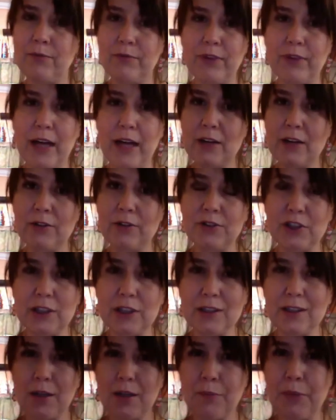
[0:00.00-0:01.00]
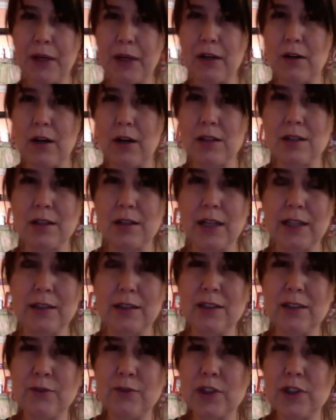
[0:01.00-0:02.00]
fan of ginger because it
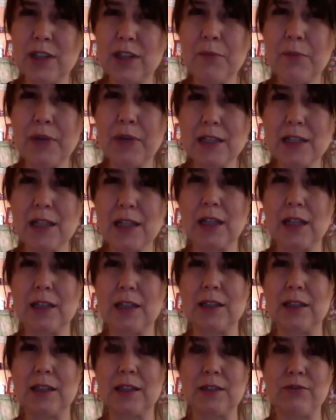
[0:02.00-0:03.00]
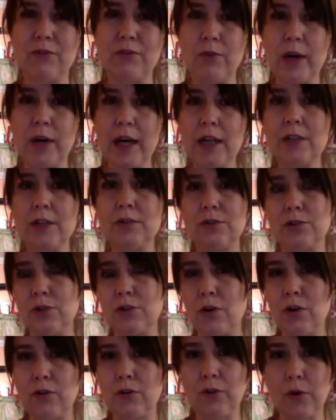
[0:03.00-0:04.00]
just, for some reason, it is way too
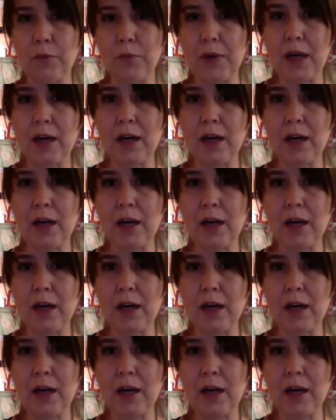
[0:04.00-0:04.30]
strong for me.